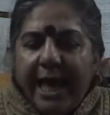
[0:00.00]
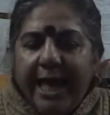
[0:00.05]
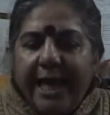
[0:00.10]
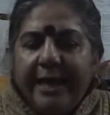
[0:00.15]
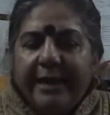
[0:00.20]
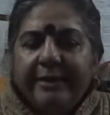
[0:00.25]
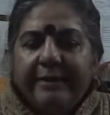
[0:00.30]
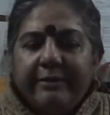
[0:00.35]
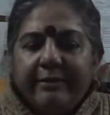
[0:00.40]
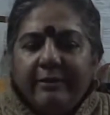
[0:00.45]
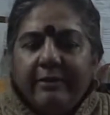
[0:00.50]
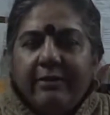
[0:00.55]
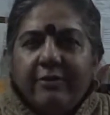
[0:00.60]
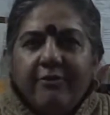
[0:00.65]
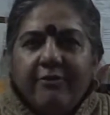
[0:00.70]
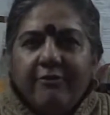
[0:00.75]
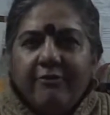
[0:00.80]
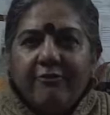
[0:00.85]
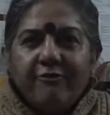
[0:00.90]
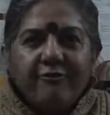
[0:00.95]
And
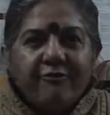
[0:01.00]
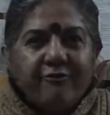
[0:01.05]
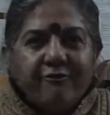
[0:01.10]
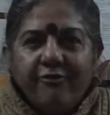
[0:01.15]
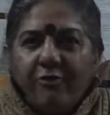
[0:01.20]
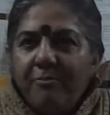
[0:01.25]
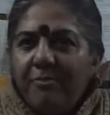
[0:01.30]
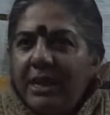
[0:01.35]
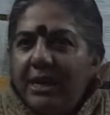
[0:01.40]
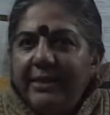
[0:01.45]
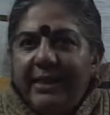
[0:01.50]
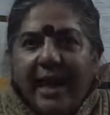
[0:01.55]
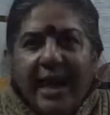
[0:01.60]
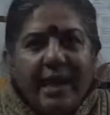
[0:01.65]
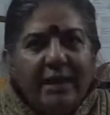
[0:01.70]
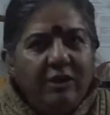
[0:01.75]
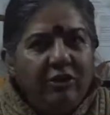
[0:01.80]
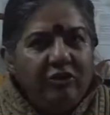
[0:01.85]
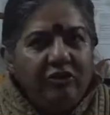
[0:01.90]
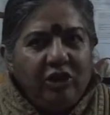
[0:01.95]
for me, the
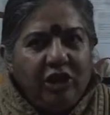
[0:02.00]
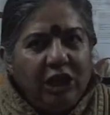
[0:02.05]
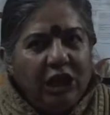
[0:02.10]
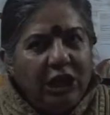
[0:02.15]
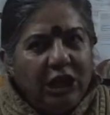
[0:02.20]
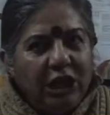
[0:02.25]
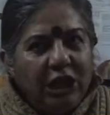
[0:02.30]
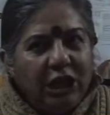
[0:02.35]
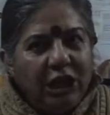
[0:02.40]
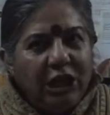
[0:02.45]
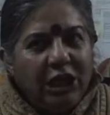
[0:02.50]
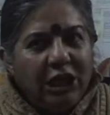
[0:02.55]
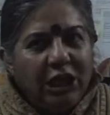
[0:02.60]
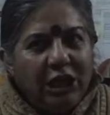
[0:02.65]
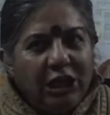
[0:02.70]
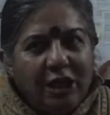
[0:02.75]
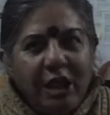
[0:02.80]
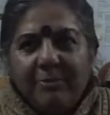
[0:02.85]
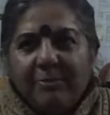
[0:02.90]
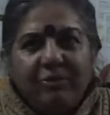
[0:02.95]
energy
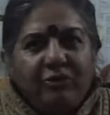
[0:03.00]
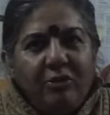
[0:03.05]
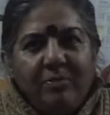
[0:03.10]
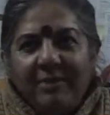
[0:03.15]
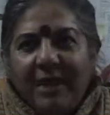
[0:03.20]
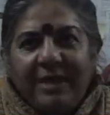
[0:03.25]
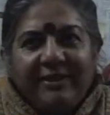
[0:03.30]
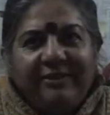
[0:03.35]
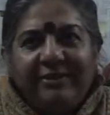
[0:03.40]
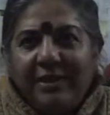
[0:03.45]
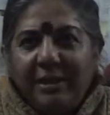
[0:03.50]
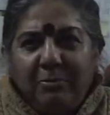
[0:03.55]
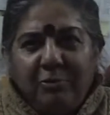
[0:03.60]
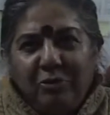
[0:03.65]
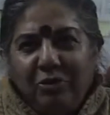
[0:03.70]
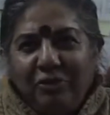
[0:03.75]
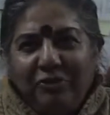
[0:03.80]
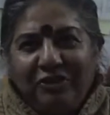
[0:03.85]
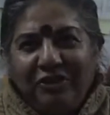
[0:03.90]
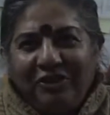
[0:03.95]
comes from that
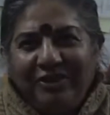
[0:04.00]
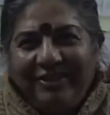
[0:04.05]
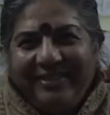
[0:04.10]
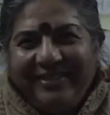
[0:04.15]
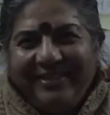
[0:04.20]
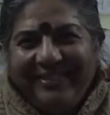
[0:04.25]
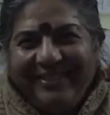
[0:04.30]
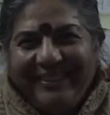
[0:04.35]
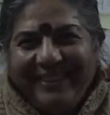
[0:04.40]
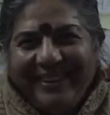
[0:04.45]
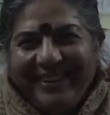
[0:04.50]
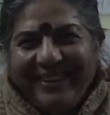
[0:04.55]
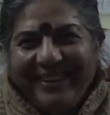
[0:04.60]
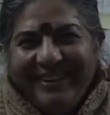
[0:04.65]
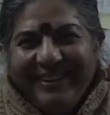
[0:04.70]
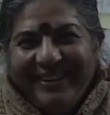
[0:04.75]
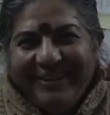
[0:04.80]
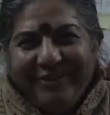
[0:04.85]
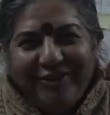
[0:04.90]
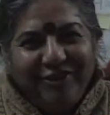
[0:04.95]
same universe,
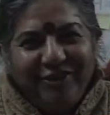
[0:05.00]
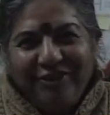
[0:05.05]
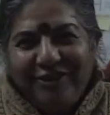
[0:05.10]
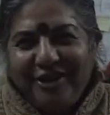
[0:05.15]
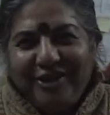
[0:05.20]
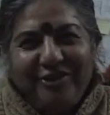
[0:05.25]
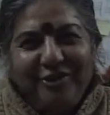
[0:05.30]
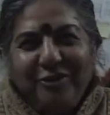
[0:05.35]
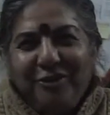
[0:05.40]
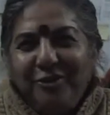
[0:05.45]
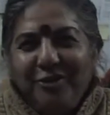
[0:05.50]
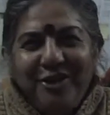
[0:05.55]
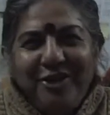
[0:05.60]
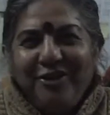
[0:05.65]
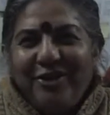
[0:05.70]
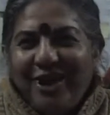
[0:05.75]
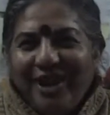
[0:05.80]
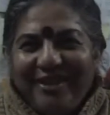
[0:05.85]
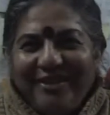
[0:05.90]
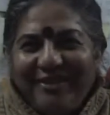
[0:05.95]
just as it
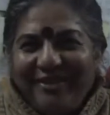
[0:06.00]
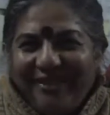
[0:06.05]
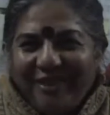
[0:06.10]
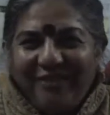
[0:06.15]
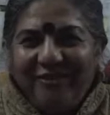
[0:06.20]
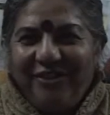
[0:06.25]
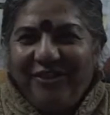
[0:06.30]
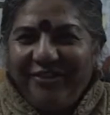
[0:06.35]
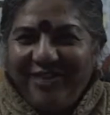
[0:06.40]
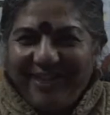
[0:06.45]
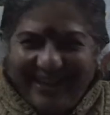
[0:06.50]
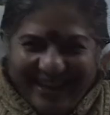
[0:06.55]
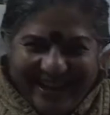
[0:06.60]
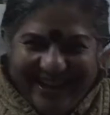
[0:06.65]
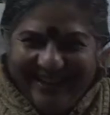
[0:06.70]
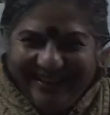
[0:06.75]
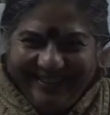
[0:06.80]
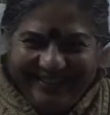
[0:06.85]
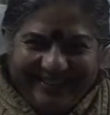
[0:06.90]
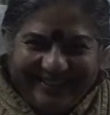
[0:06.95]
recharges everything
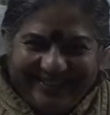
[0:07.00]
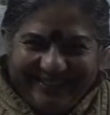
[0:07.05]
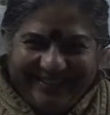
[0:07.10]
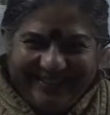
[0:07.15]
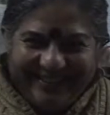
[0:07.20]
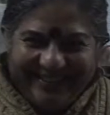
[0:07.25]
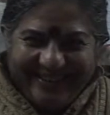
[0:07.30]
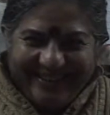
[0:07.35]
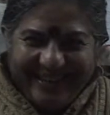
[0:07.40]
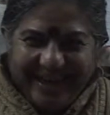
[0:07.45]
else.